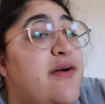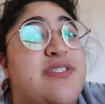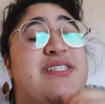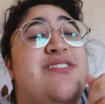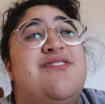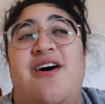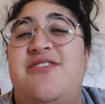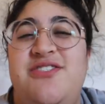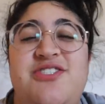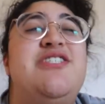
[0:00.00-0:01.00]
I was out of
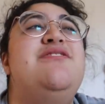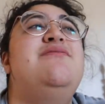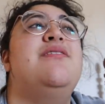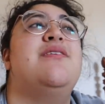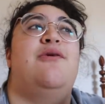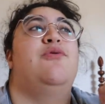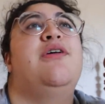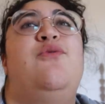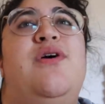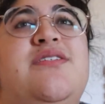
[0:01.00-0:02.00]
sausages and I
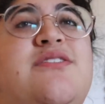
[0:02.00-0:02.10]
really want